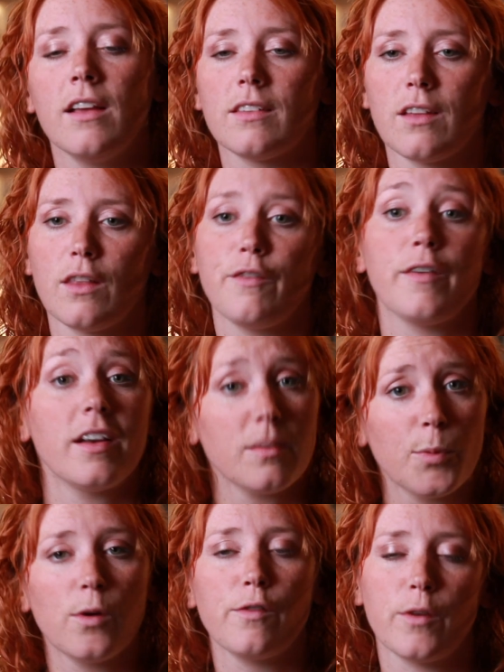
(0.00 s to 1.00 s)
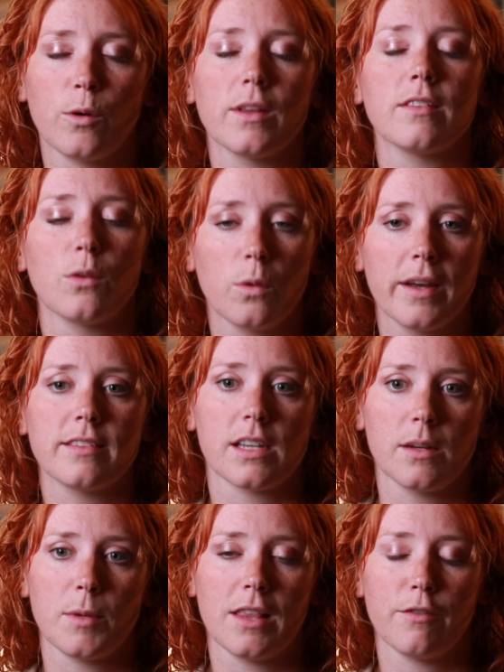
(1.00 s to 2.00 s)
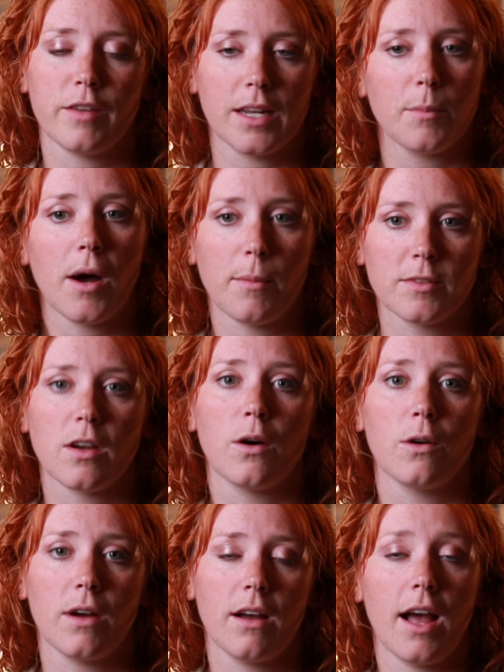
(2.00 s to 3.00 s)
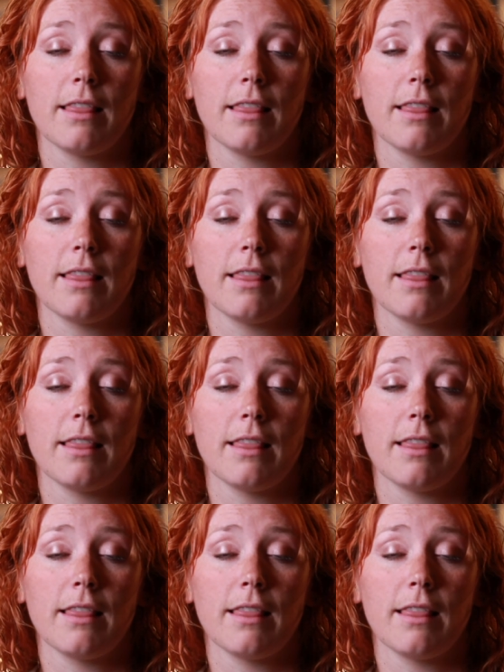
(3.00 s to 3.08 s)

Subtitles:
So the first port of call is always going to be the phenobarbital,